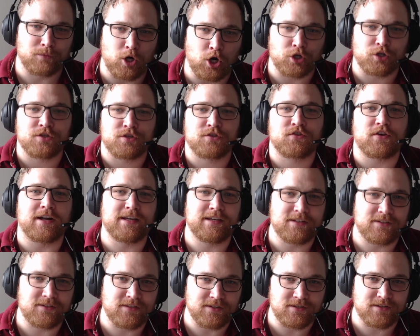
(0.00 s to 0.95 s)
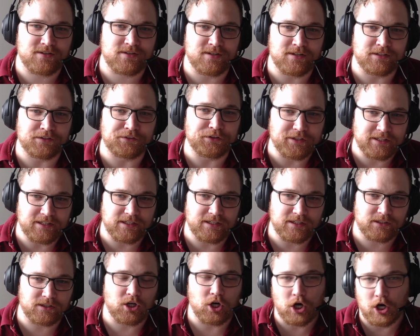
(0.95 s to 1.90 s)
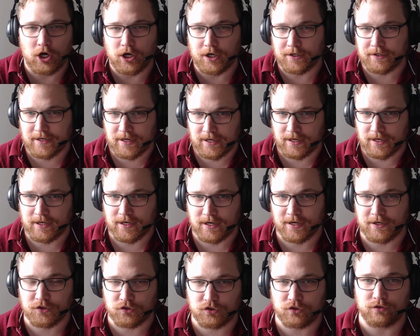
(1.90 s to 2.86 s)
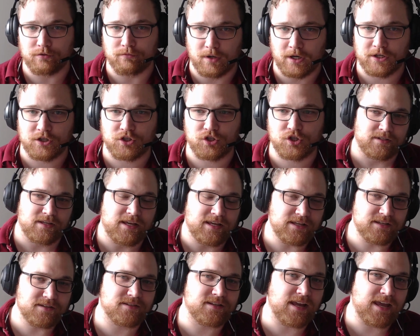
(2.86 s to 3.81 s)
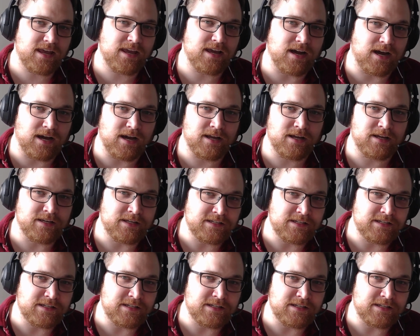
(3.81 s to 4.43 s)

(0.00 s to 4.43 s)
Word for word: Are scientists leaning on AI too much? Is AI